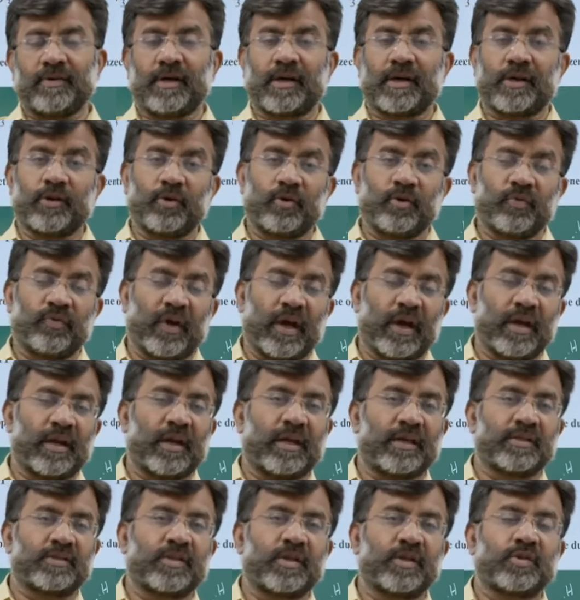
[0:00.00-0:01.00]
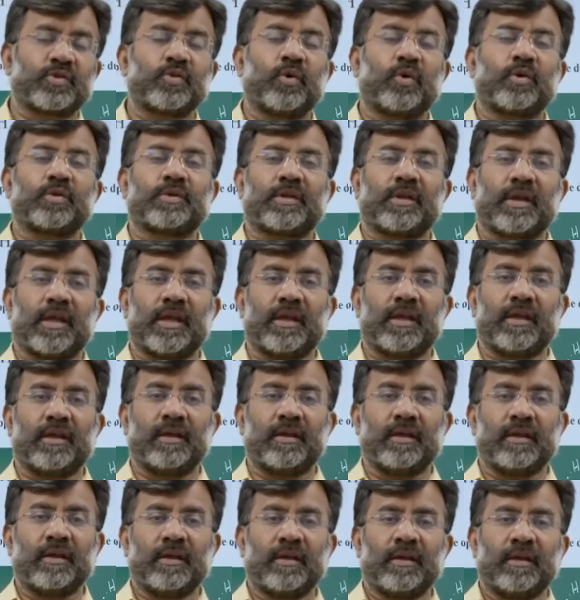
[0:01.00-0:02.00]
you find
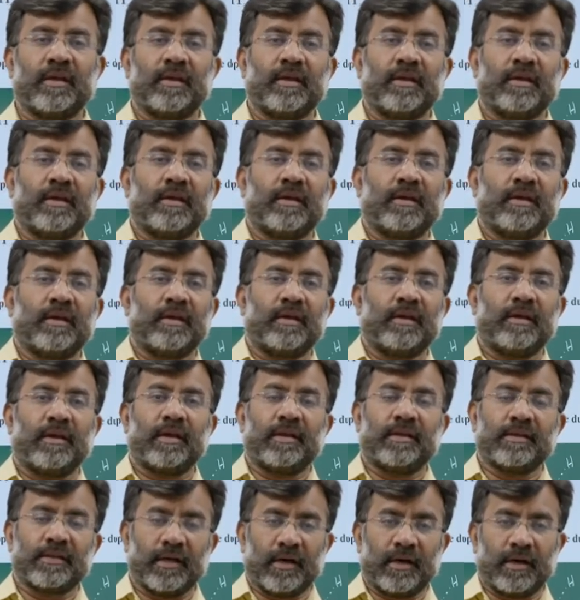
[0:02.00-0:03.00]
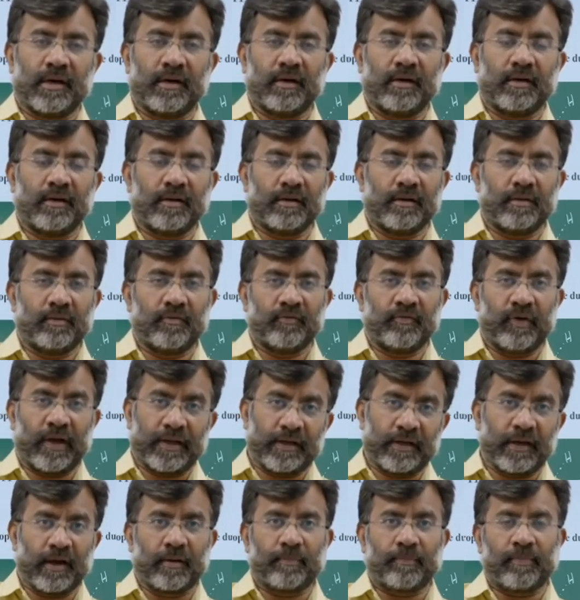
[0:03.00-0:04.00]
HSO3 in the
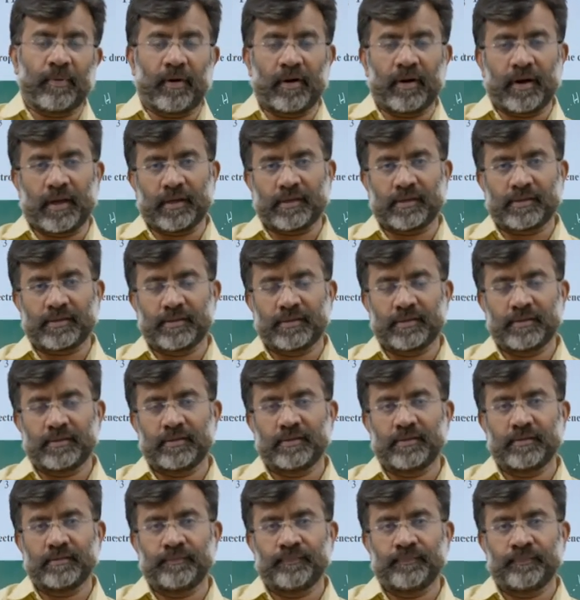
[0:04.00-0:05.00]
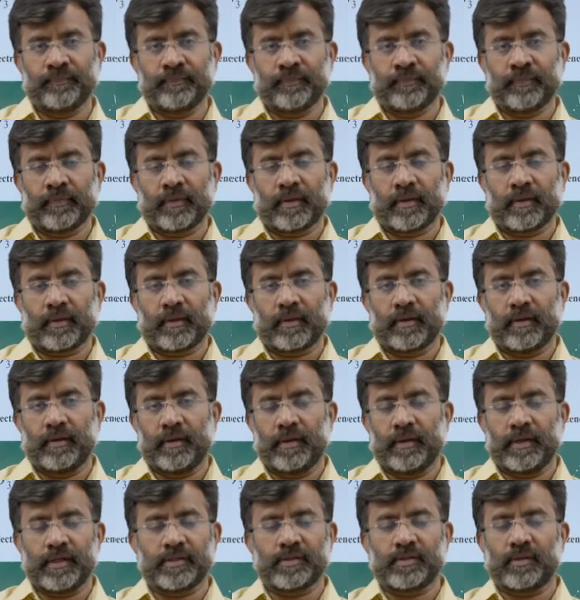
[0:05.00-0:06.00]
final product.
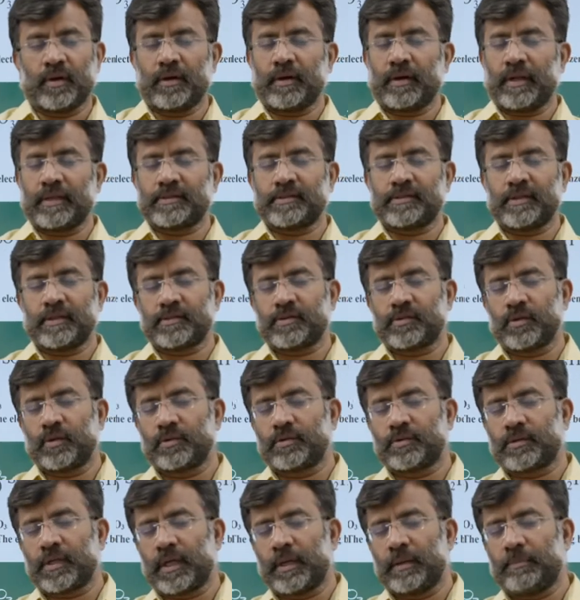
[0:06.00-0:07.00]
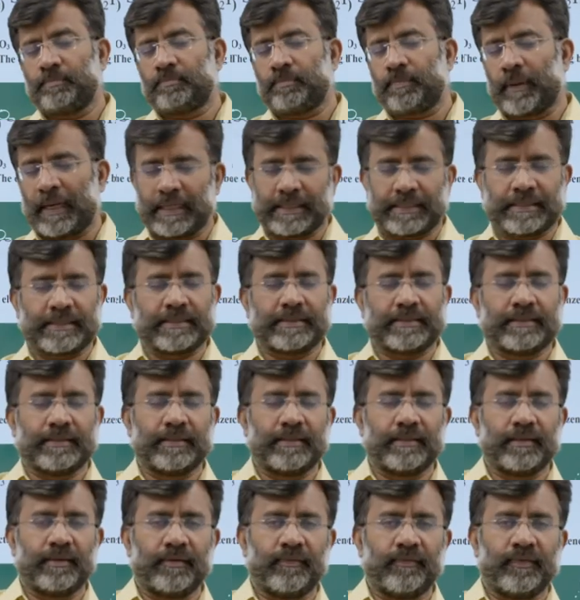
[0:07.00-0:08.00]
It is not HSO3 plus
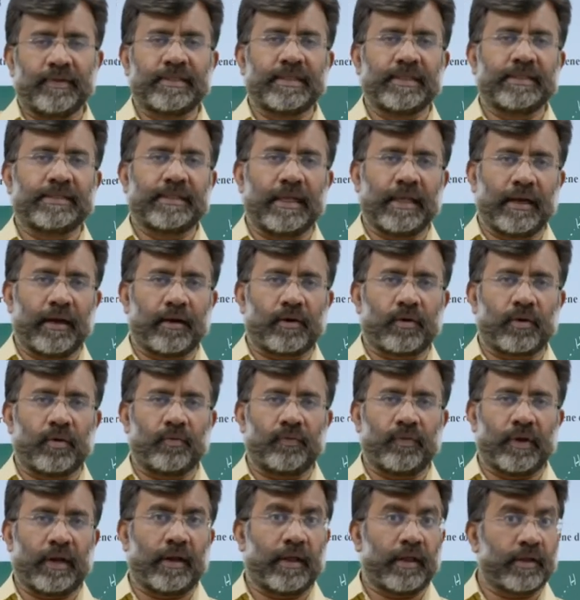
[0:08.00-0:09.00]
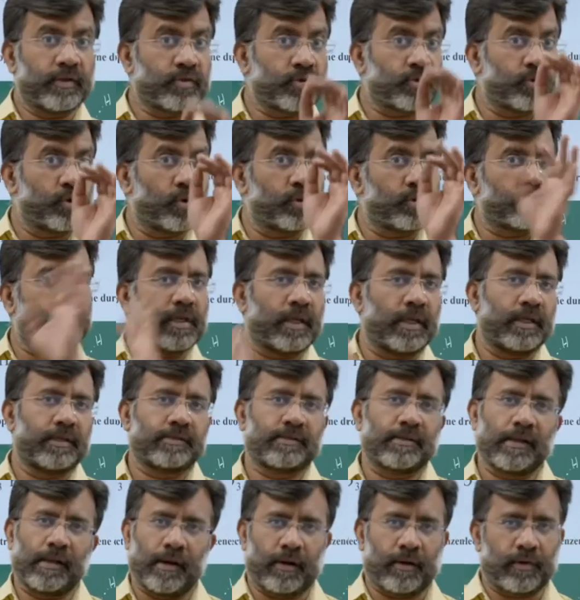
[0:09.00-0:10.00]
which is the electrophile. SO3 is
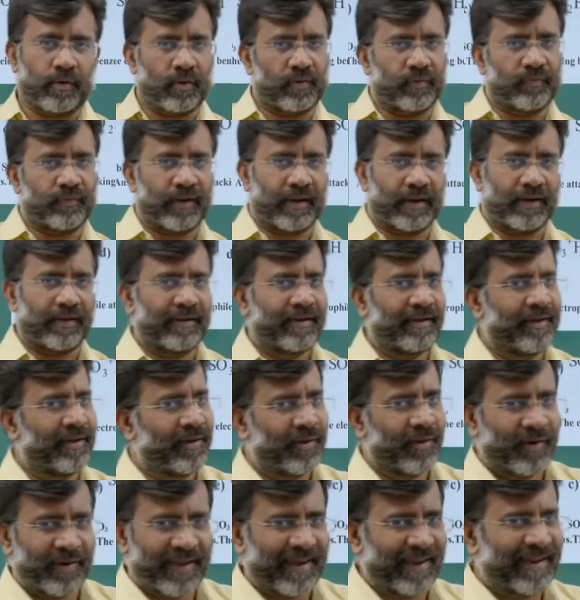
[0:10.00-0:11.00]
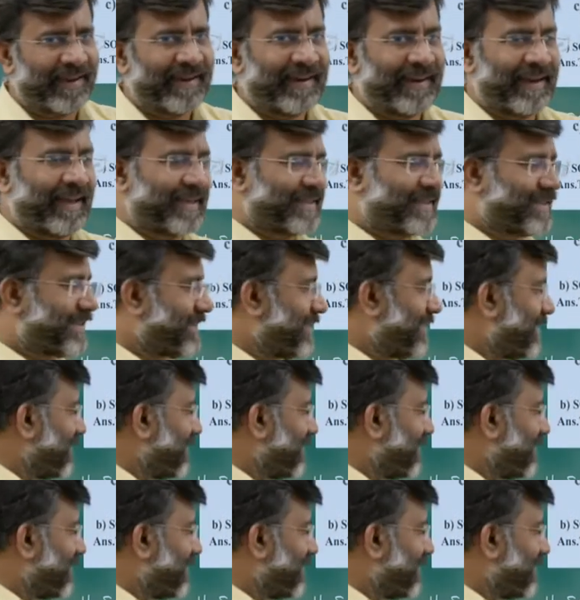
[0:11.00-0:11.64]
the electrophile. Okay, next.